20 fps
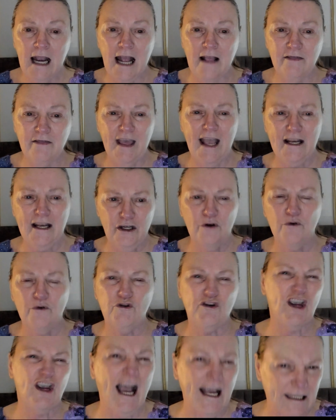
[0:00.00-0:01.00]
And then you
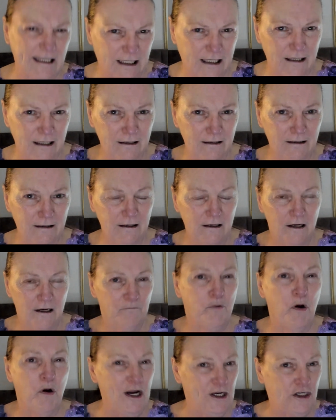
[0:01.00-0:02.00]
yet
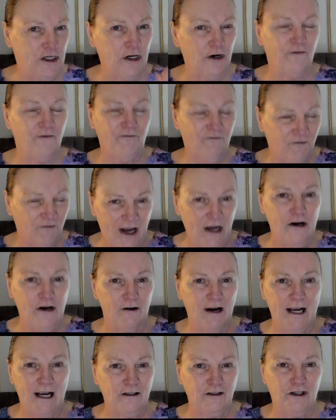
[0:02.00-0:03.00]
point your
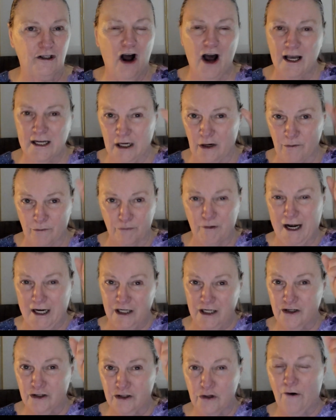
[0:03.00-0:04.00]
finger at God and
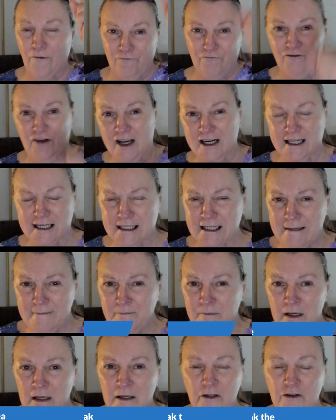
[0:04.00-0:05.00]
raise your fist
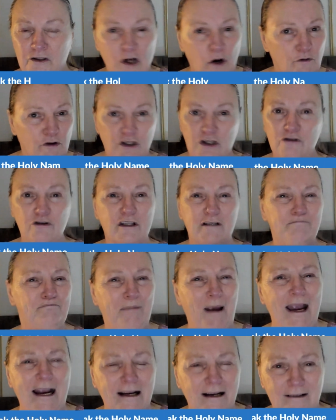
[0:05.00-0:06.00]
don't you
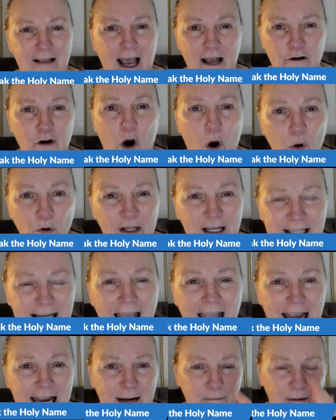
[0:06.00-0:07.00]
speak that holy
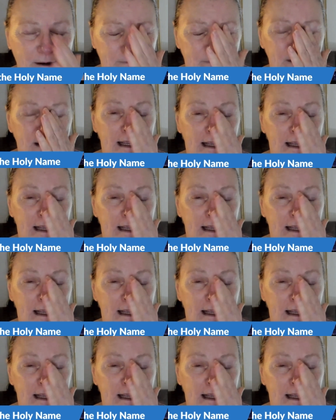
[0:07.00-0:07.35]
name